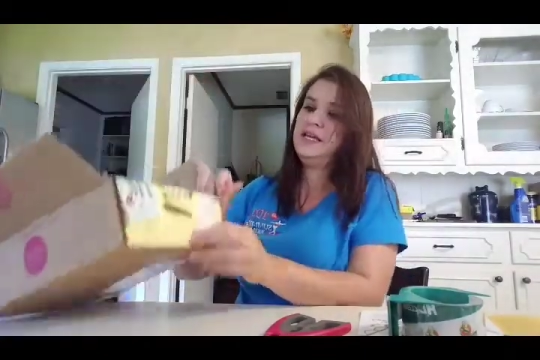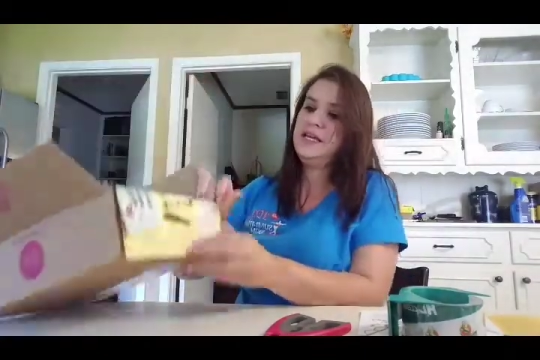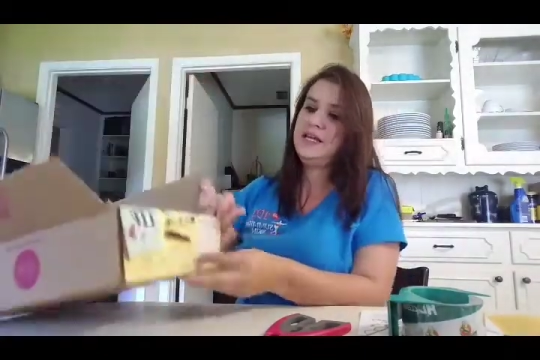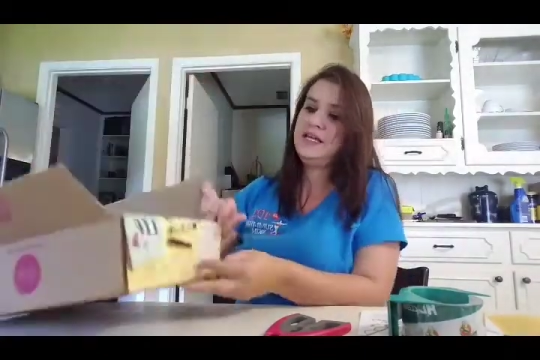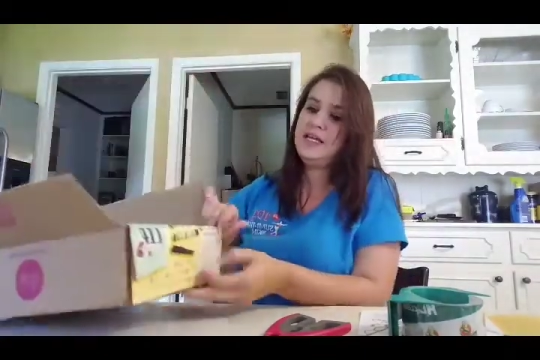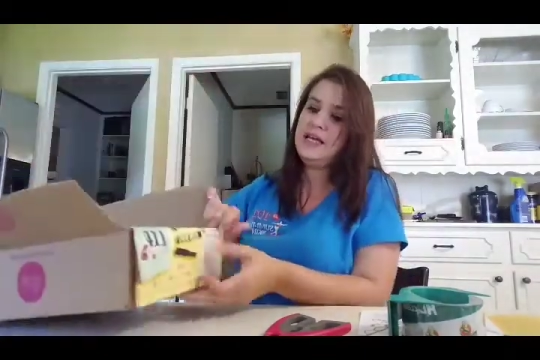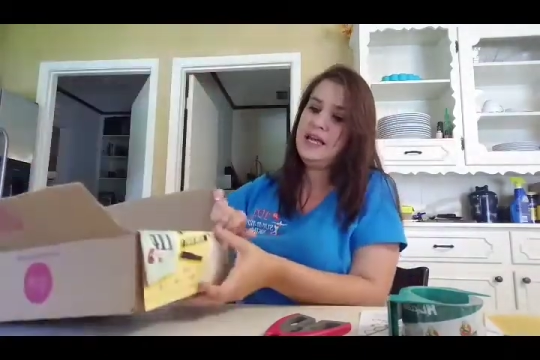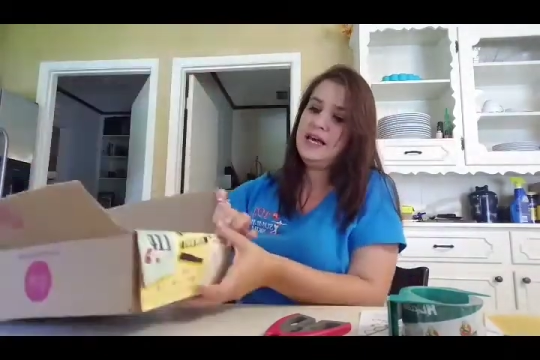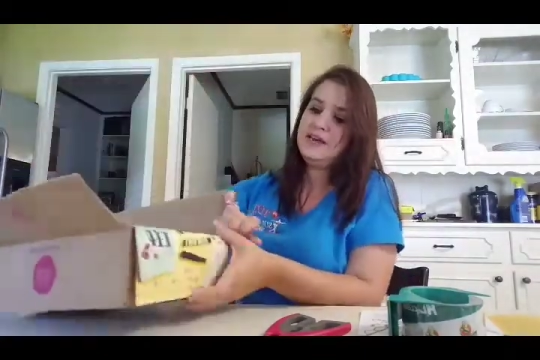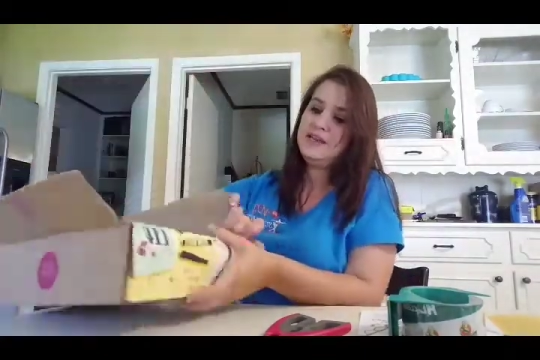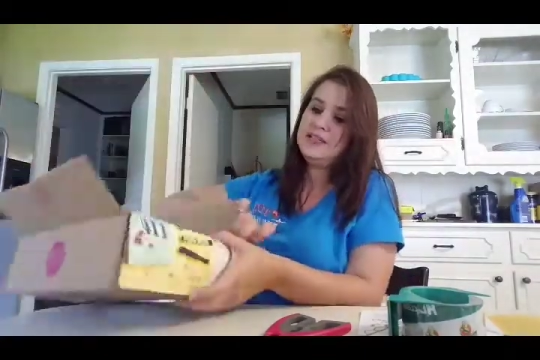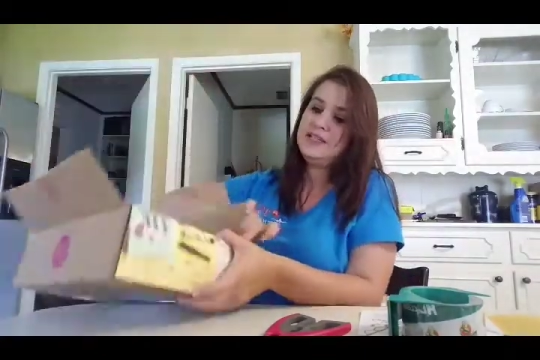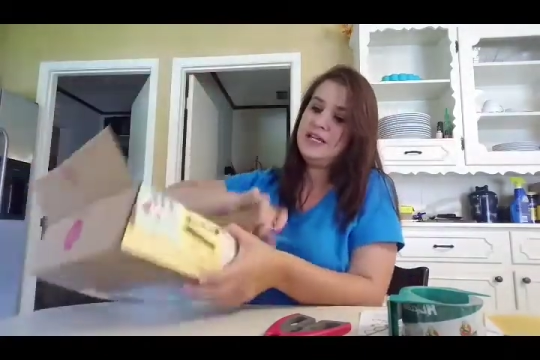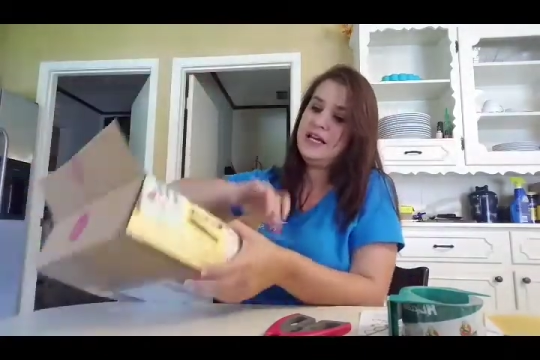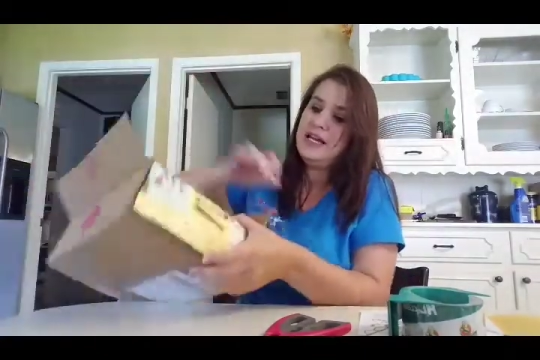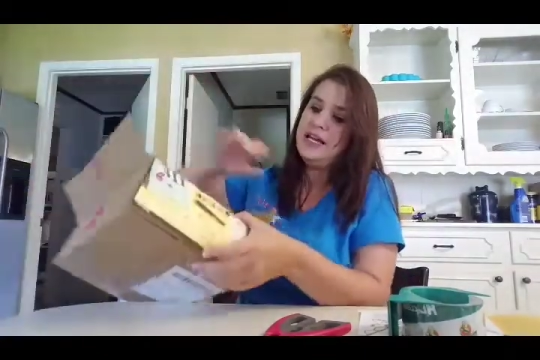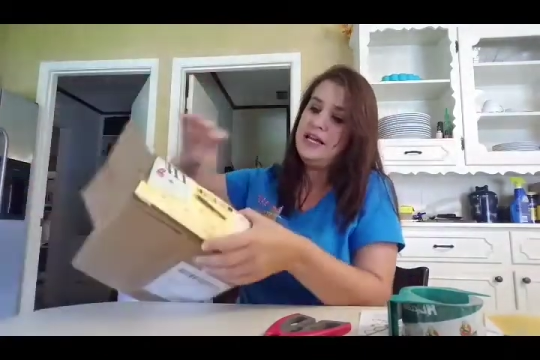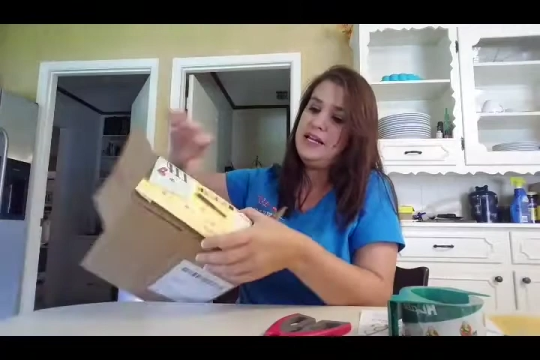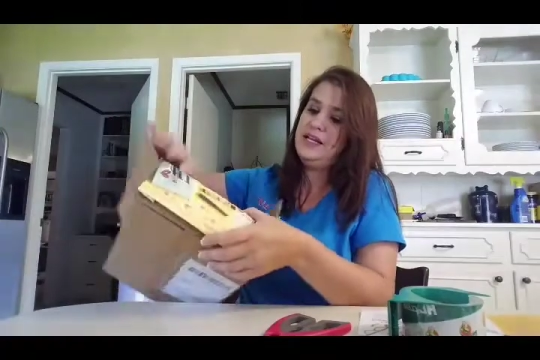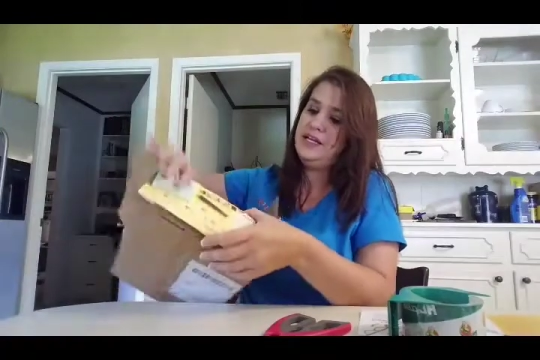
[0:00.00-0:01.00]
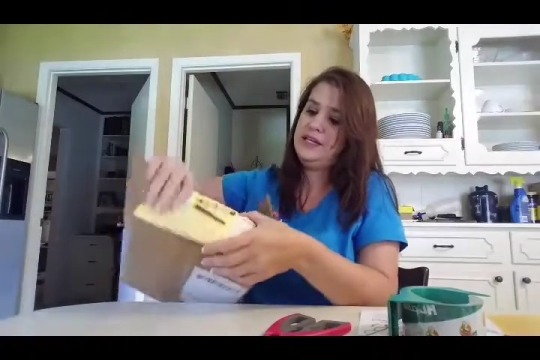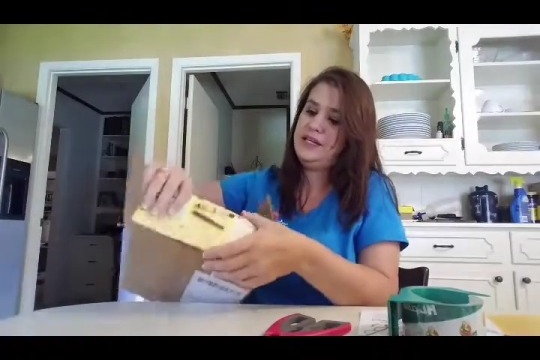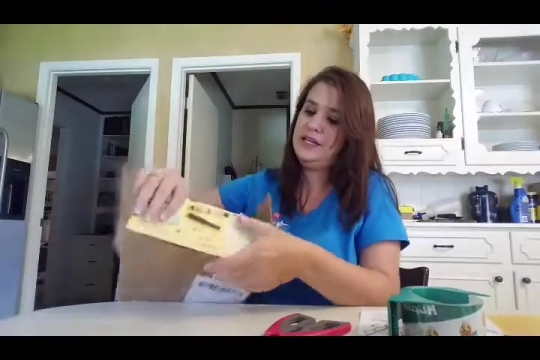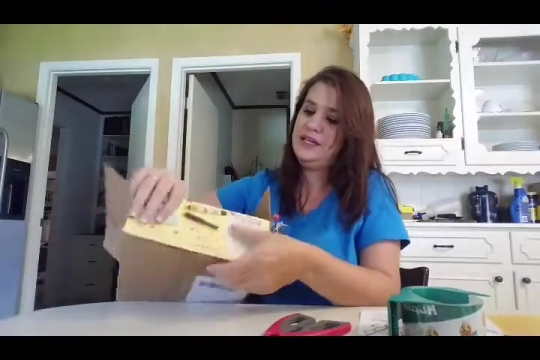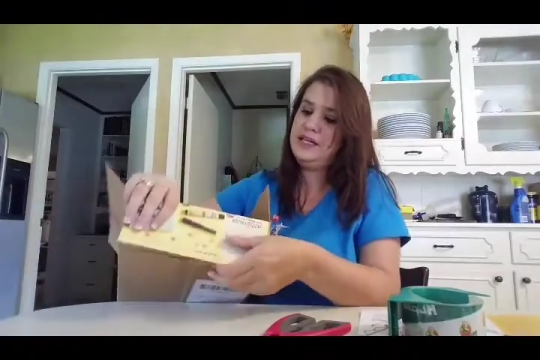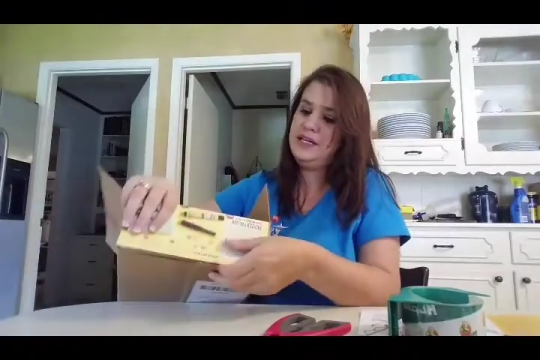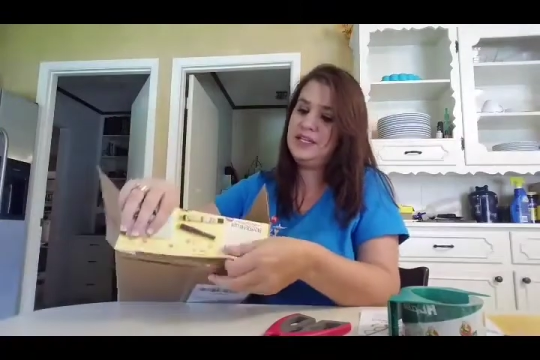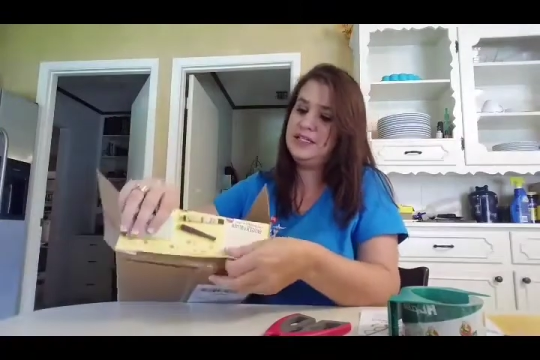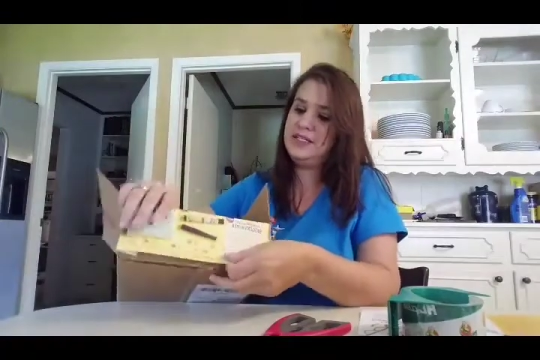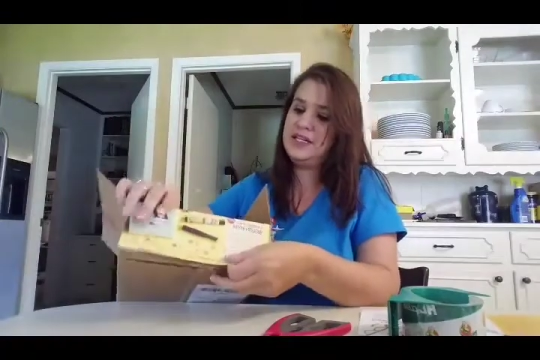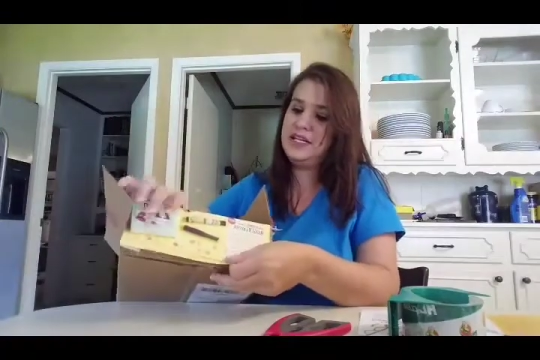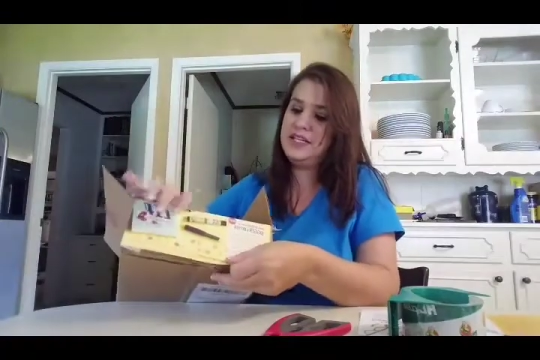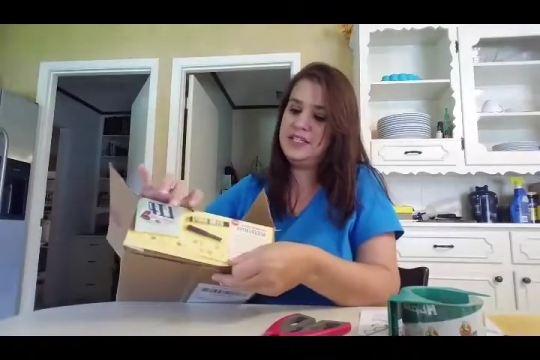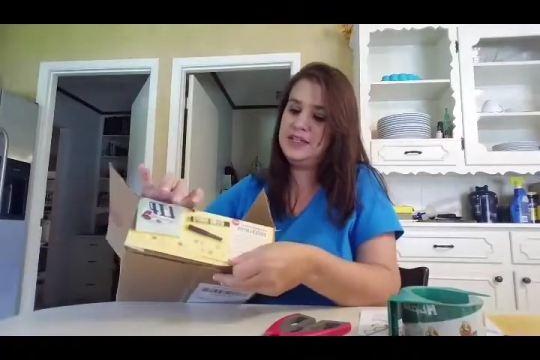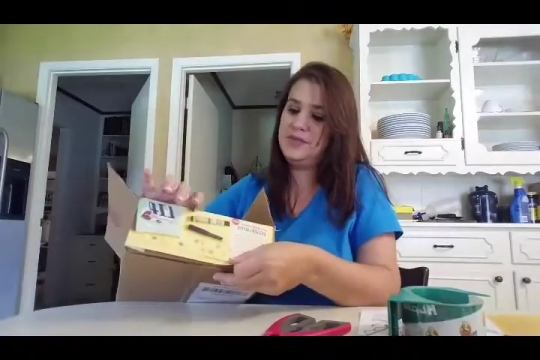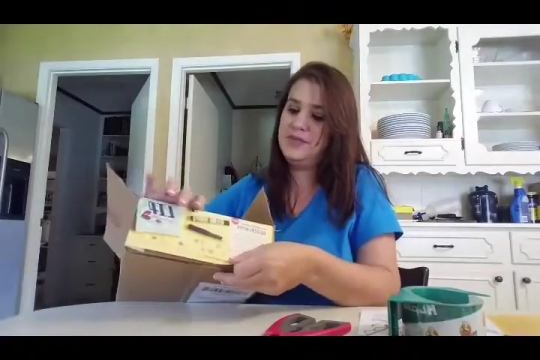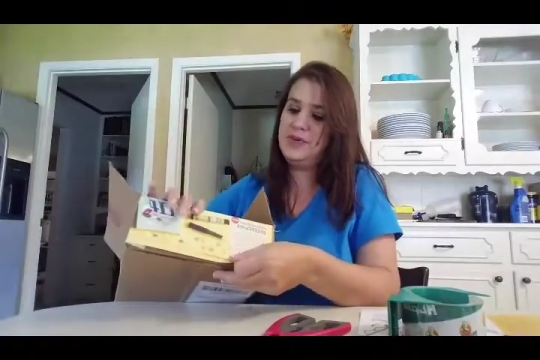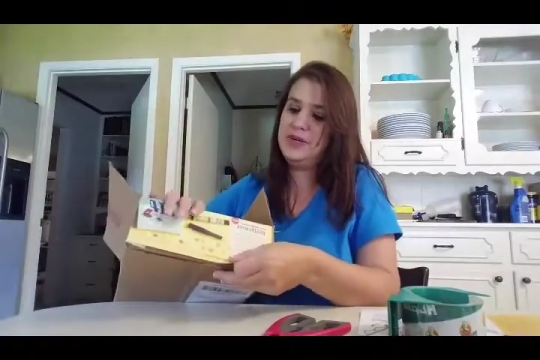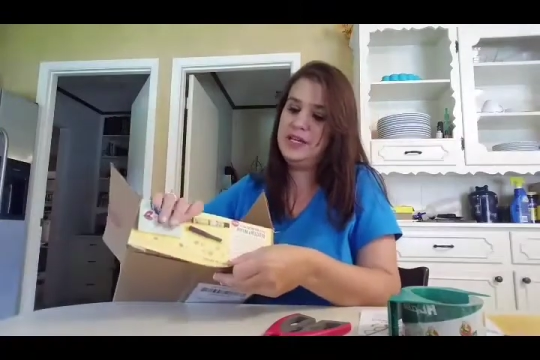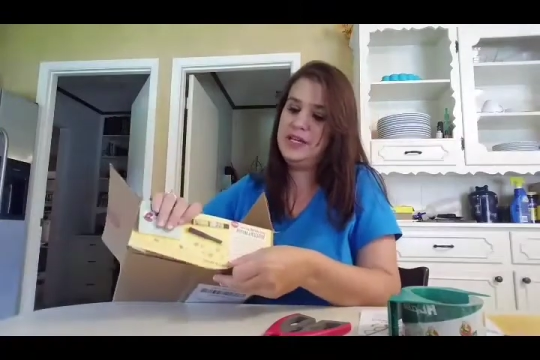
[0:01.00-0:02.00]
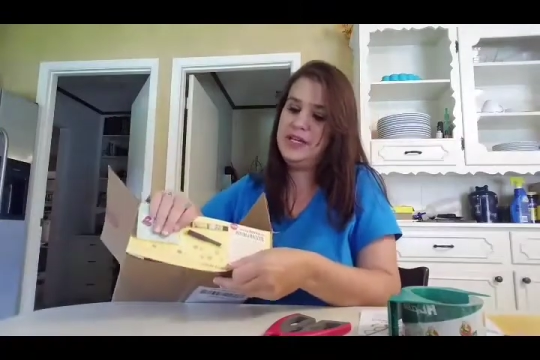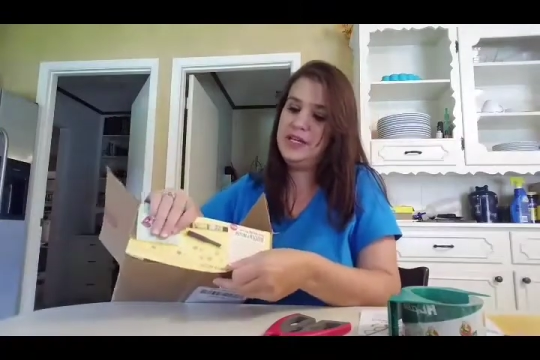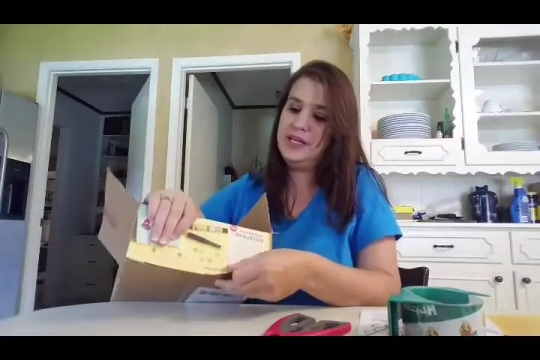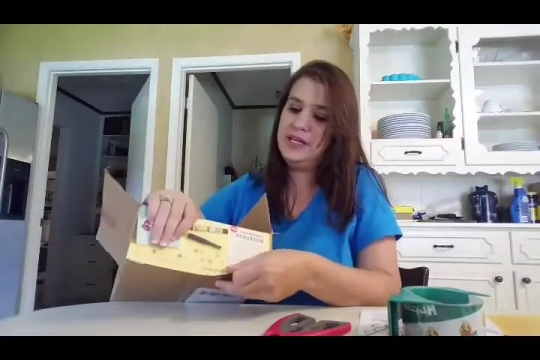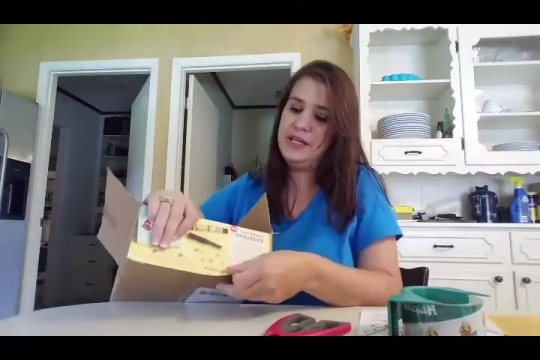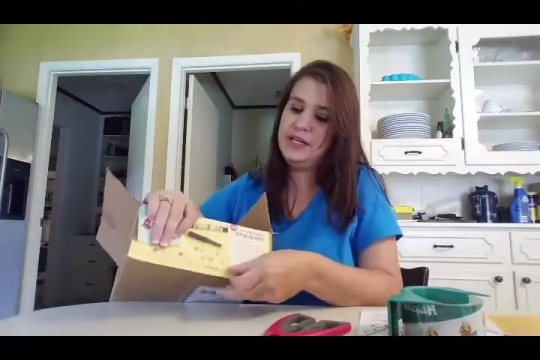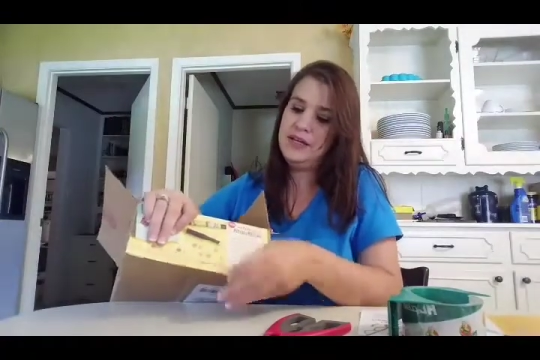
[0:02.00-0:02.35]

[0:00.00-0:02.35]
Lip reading: and the outside is nice and pretty.